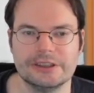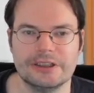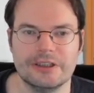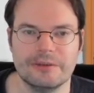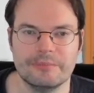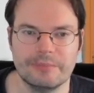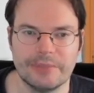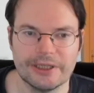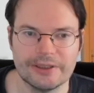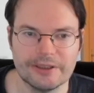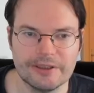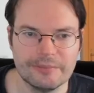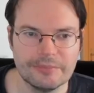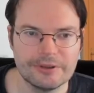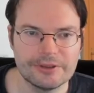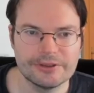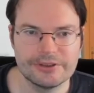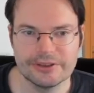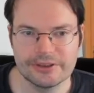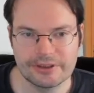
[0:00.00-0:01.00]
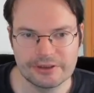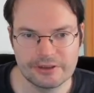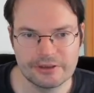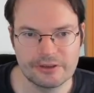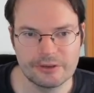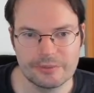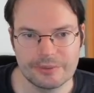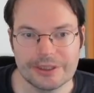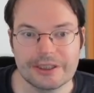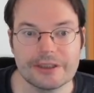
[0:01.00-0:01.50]
But in
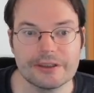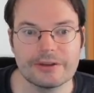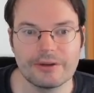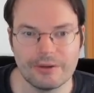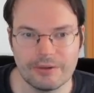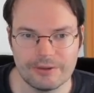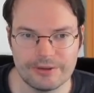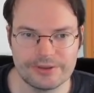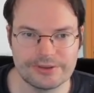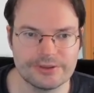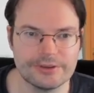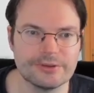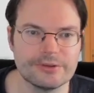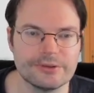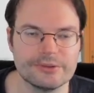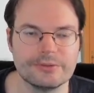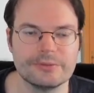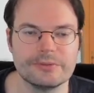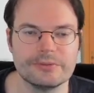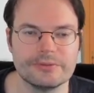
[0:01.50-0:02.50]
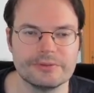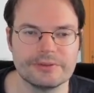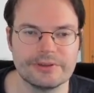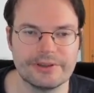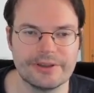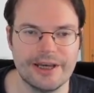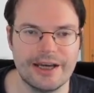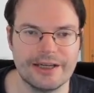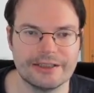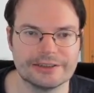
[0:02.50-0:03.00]
particular, we can also do
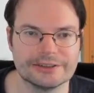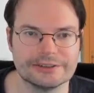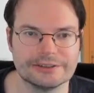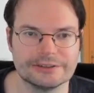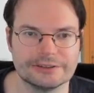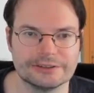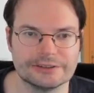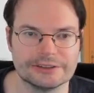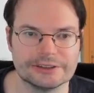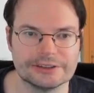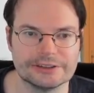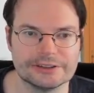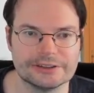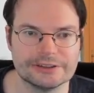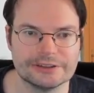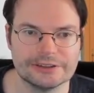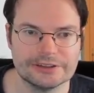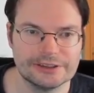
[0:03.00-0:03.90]
that, right?